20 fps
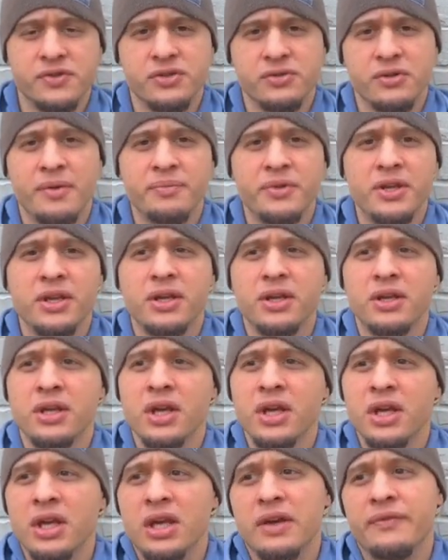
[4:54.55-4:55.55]
So I'm thinking
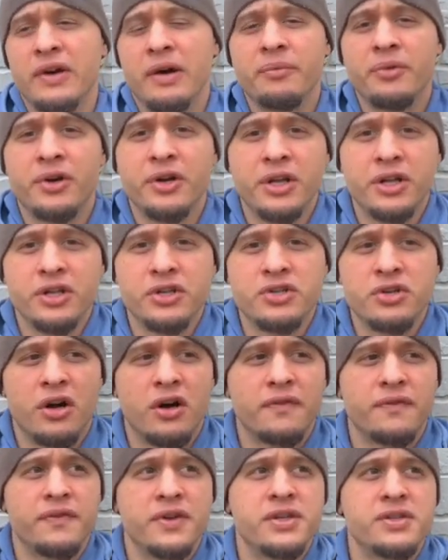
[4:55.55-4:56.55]
if I'm learning to draw
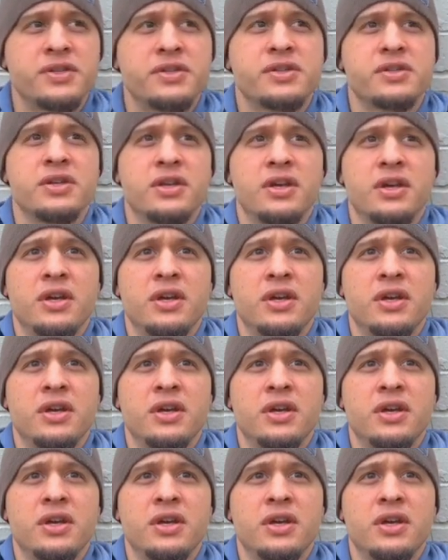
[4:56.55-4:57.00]
faces,